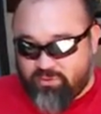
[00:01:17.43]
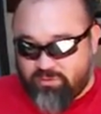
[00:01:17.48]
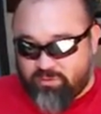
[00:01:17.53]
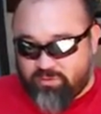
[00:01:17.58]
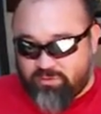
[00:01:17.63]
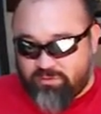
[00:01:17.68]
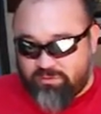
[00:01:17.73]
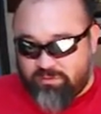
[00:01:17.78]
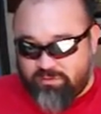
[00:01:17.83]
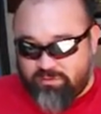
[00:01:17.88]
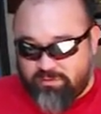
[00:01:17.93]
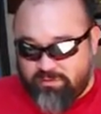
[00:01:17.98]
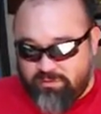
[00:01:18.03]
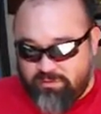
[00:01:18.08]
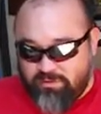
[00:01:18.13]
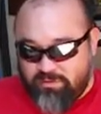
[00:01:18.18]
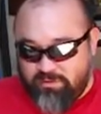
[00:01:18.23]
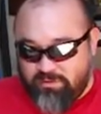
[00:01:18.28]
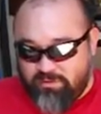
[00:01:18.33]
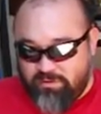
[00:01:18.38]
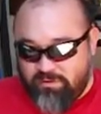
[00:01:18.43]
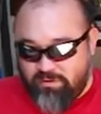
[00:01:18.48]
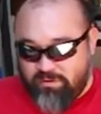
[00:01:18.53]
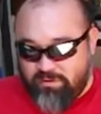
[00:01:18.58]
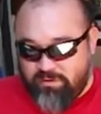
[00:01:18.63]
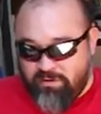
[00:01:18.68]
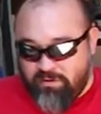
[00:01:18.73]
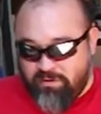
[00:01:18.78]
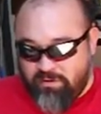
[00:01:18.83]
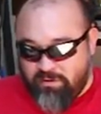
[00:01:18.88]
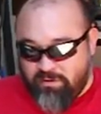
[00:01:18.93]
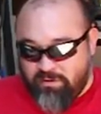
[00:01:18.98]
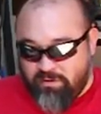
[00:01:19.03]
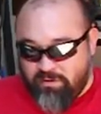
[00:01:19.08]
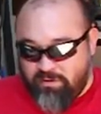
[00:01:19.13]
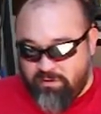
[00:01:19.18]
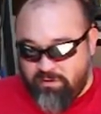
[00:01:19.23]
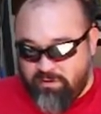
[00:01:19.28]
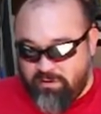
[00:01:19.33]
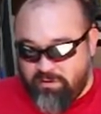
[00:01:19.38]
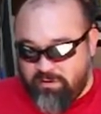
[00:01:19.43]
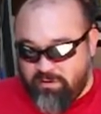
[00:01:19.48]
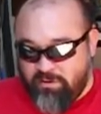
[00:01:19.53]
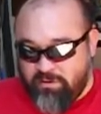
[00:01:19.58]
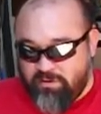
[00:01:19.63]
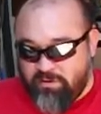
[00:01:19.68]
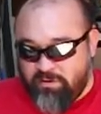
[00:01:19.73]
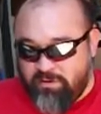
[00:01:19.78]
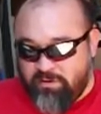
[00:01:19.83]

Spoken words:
[no speech]